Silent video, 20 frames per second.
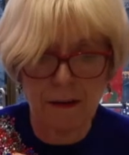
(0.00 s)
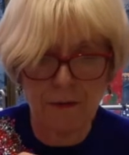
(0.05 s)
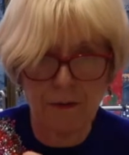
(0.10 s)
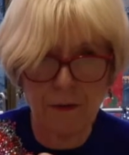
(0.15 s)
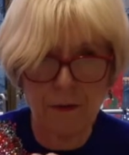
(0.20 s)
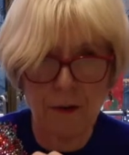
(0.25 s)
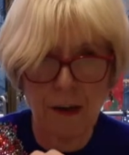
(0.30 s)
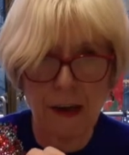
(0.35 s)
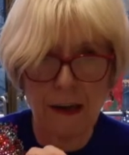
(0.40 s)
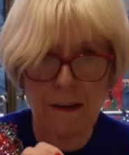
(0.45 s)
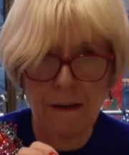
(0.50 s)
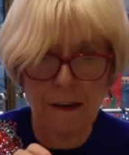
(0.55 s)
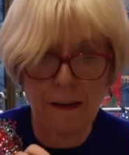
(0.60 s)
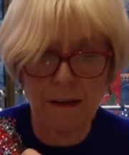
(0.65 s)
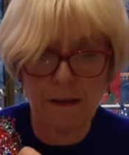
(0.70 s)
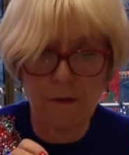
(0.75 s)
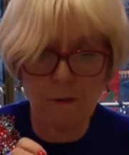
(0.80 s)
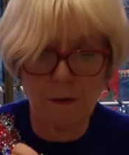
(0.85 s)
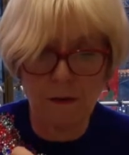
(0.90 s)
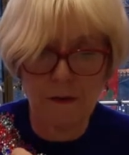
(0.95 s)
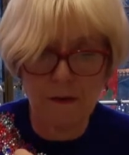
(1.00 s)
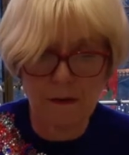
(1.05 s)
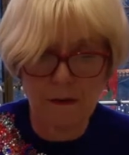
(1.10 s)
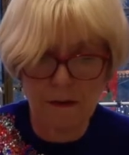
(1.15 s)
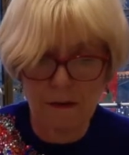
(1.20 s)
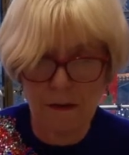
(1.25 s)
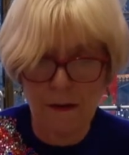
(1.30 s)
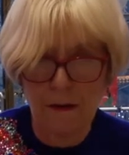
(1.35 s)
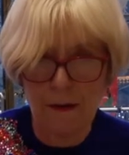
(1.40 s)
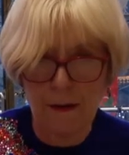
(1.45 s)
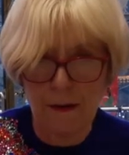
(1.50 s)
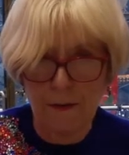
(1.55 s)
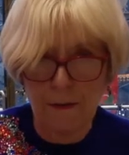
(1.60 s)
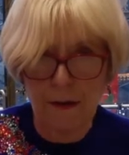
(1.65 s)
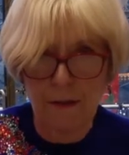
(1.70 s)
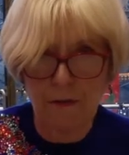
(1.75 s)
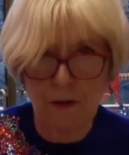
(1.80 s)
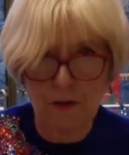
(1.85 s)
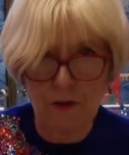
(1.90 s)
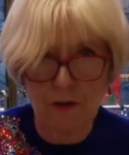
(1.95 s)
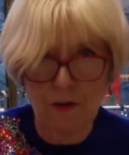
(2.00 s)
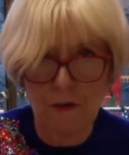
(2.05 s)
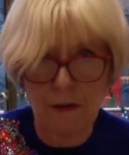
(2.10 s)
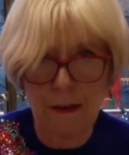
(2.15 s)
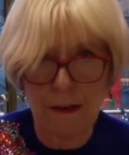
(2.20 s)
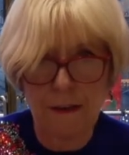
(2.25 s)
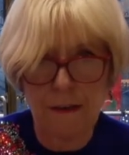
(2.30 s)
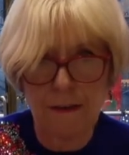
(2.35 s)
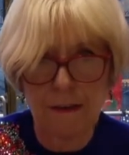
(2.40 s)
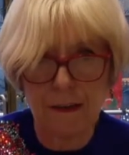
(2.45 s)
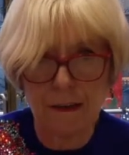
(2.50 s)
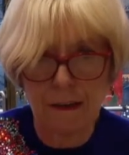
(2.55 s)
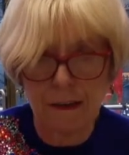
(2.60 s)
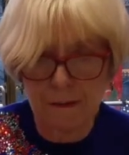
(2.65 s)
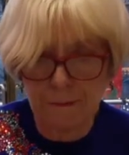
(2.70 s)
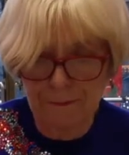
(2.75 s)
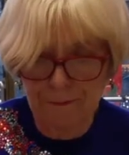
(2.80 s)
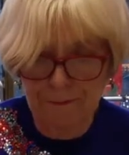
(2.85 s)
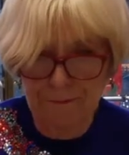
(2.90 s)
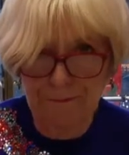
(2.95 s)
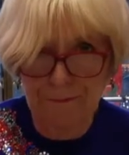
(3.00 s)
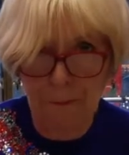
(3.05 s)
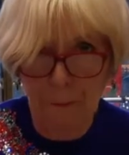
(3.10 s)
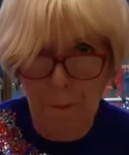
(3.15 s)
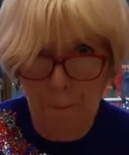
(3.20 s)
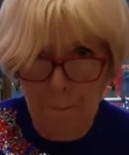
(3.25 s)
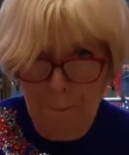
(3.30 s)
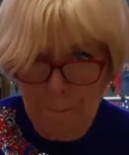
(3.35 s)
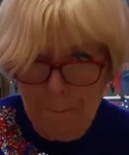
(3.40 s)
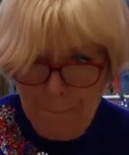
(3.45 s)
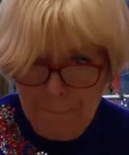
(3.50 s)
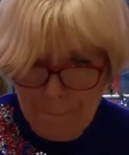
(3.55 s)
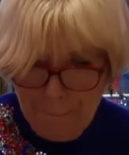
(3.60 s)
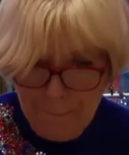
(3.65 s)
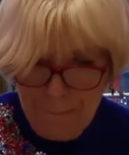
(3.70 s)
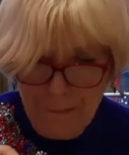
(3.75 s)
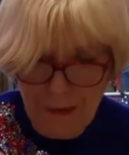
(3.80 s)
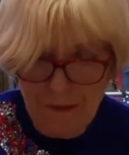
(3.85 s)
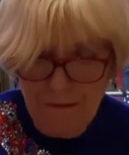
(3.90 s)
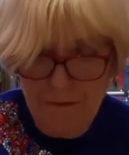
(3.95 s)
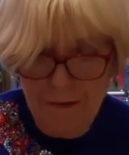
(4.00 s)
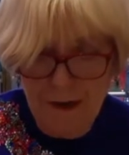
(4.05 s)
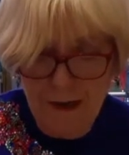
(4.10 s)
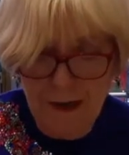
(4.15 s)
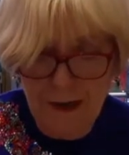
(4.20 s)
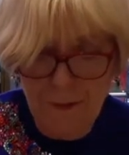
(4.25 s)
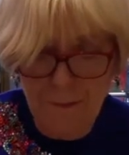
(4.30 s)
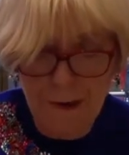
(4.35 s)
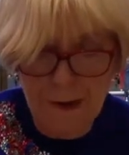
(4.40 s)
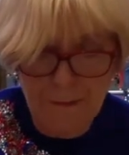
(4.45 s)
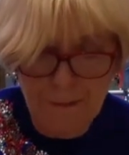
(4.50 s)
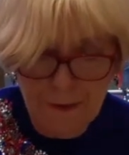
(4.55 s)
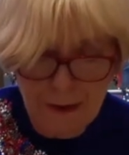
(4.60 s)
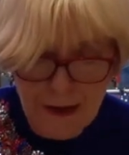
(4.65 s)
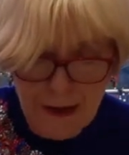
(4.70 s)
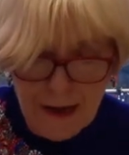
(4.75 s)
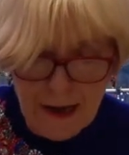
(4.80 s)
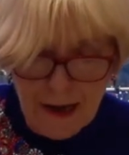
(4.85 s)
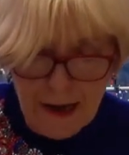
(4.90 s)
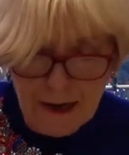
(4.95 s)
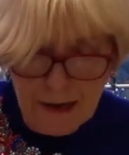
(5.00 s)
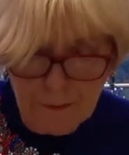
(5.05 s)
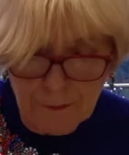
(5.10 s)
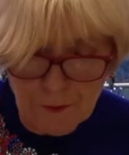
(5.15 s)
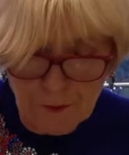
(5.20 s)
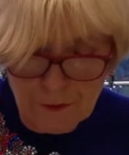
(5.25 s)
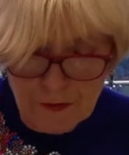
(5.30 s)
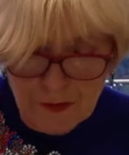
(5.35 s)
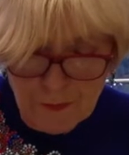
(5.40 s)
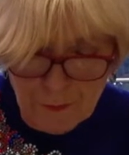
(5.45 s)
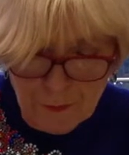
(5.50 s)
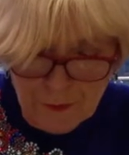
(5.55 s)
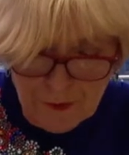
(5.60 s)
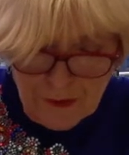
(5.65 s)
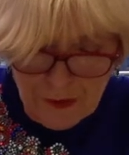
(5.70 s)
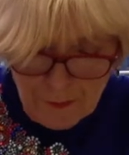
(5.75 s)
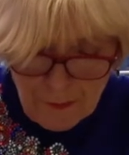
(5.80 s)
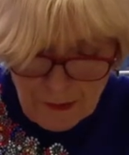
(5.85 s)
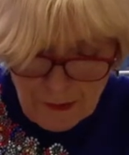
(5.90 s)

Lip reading: If you get these ones, they've got chocolate inside them. Really yummy. And I'm going to put some